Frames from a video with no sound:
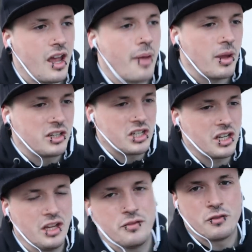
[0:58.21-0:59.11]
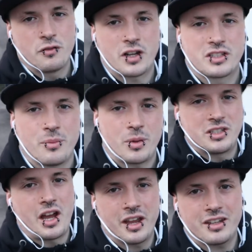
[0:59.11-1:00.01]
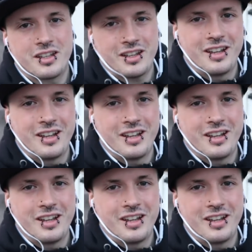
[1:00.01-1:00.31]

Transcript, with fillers: M A G even fucks up my diet,